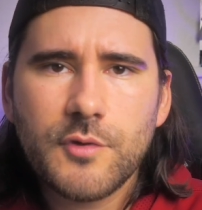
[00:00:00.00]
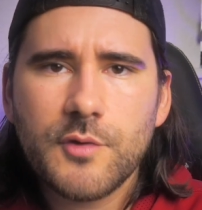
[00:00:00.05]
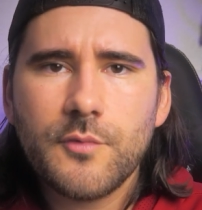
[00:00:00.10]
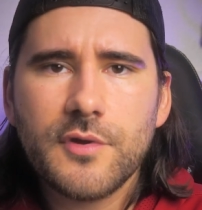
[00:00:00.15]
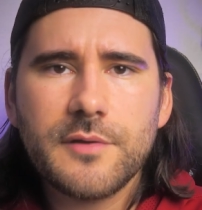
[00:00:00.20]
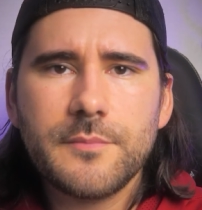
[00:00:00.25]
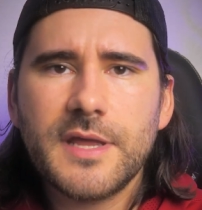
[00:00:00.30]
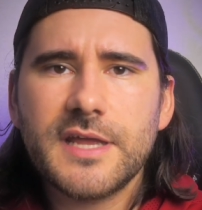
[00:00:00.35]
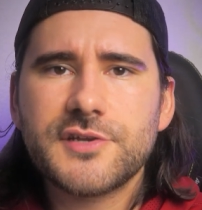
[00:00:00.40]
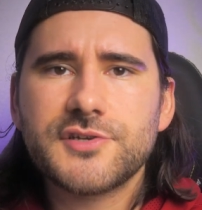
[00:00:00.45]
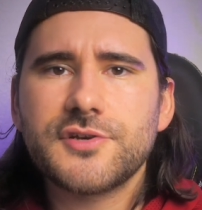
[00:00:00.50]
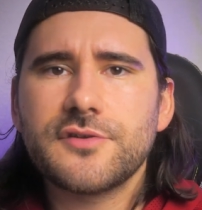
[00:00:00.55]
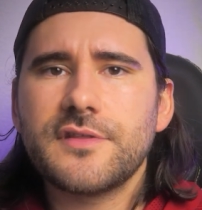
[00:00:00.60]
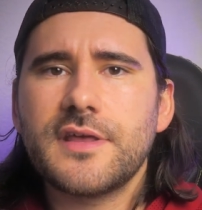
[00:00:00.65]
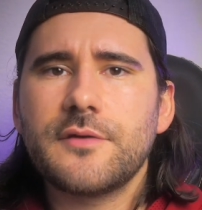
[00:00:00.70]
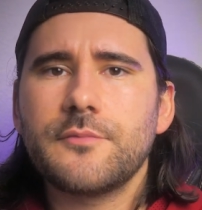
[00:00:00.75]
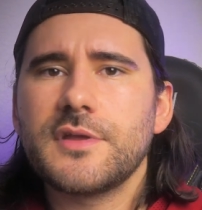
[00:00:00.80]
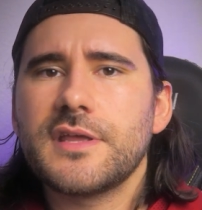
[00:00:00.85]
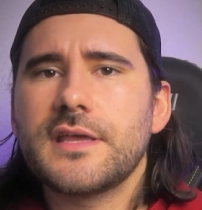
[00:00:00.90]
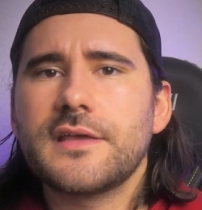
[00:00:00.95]
We want to make sure
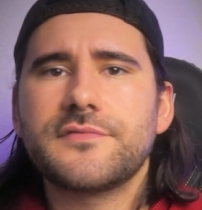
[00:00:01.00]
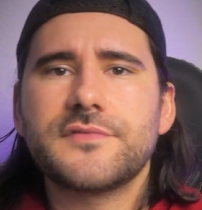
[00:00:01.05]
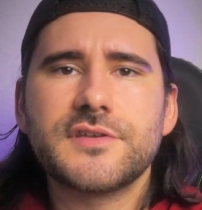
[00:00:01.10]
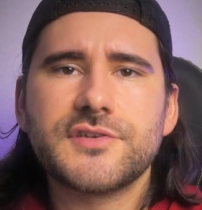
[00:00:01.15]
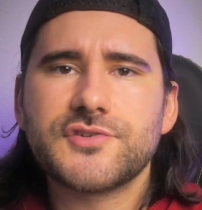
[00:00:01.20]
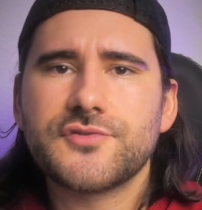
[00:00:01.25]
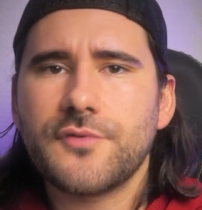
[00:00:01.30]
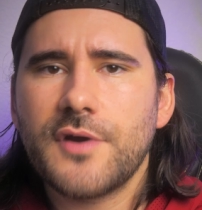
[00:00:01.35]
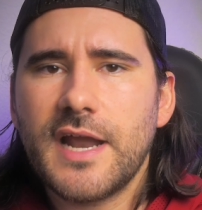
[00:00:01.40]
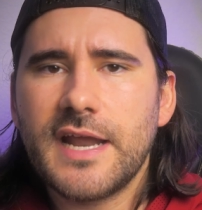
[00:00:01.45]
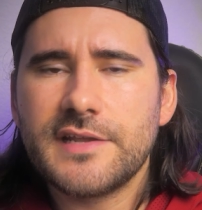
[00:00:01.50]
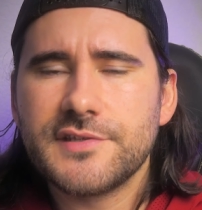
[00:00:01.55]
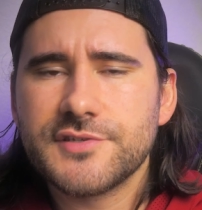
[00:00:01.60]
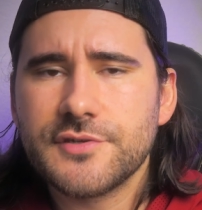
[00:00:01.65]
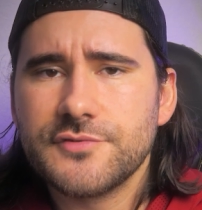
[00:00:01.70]
that we get this right.